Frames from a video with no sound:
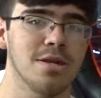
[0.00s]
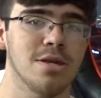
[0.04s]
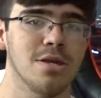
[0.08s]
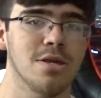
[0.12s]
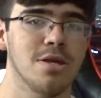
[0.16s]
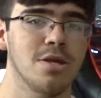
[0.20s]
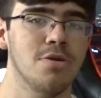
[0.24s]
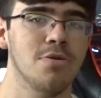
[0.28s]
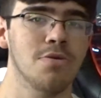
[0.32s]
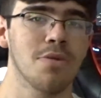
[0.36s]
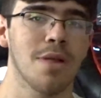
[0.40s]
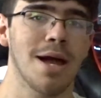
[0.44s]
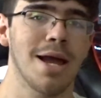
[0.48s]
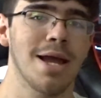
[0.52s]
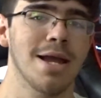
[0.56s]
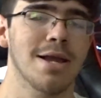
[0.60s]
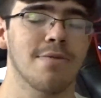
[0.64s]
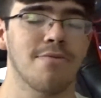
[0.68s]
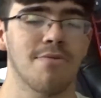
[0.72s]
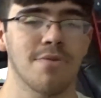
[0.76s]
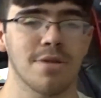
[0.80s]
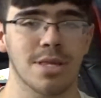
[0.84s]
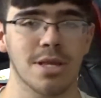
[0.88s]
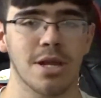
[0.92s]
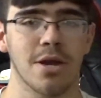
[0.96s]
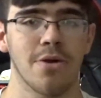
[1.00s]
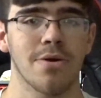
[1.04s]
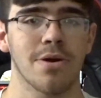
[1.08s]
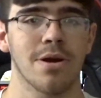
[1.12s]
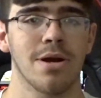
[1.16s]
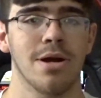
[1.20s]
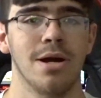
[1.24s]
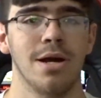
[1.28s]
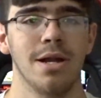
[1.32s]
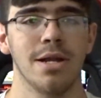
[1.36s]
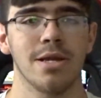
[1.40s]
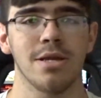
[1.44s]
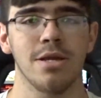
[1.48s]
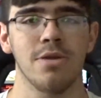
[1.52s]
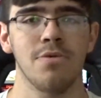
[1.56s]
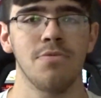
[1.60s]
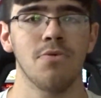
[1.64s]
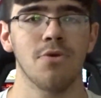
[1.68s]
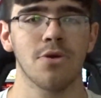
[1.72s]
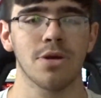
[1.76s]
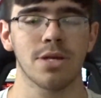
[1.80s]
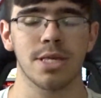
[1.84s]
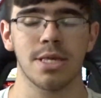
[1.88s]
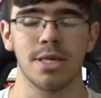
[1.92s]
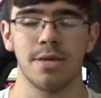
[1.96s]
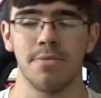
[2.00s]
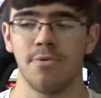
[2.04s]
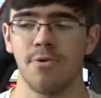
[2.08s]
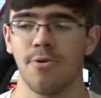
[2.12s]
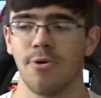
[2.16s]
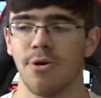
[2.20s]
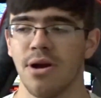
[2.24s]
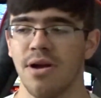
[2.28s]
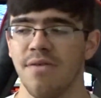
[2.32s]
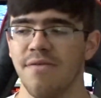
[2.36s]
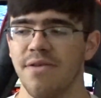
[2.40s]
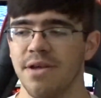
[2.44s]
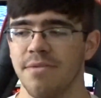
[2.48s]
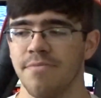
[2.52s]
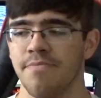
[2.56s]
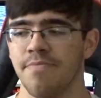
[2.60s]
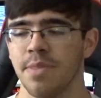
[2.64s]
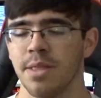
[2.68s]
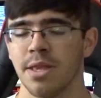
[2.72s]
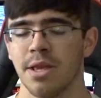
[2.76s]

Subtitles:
you like what's going on and you want to see more of it.